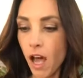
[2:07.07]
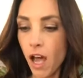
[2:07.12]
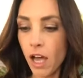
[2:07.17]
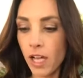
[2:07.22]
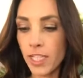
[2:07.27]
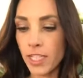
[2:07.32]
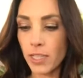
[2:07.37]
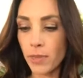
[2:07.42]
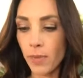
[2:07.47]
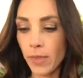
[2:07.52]

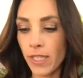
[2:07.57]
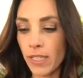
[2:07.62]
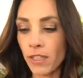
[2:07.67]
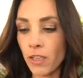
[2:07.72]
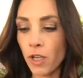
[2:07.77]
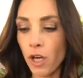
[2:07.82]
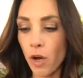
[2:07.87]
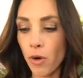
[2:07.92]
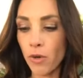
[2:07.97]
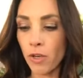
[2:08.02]

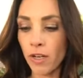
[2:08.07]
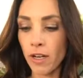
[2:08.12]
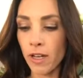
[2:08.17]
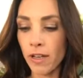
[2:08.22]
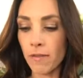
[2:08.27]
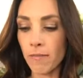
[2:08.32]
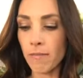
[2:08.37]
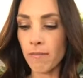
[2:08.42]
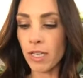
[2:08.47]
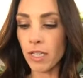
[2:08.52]
Unsweetened
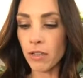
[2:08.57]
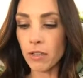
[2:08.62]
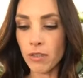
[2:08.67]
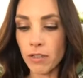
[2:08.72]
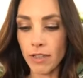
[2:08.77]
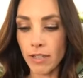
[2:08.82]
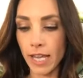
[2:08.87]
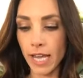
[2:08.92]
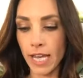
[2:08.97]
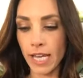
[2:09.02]
coconut milk,
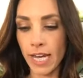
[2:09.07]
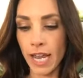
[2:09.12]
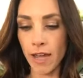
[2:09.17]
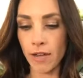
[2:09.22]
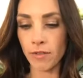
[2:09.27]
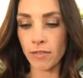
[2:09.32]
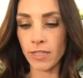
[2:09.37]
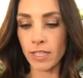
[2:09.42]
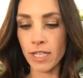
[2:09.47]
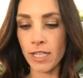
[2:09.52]
eight
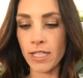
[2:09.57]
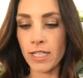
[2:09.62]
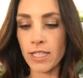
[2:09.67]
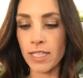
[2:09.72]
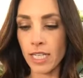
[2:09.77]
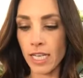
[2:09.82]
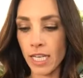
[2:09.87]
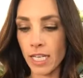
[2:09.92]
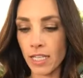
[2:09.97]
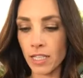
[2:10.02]

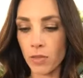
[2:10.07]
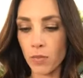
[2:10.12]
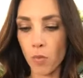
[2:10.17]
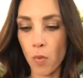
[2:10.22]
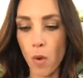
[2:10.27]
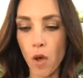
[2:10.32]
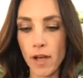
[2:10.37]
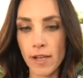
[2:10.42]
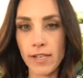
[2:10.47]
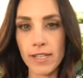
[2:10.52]
ounces, is
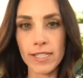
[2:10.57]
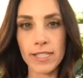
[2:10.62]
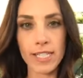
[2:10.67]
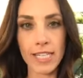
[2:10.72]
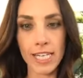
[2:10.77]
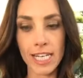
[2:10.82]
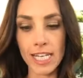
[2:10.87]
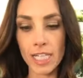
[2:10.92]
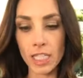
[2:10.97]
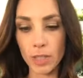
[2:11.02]
one
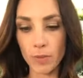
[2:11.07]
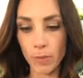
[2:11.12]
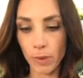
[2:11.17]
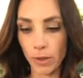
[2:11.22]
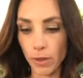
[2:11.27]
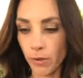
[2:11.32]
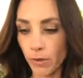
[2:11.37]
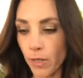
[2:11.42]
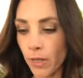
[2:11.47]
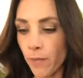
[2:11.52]

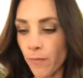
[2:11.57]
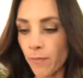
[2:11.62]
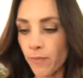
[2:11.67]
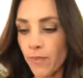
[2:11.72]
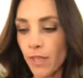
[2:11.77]
teaspoon.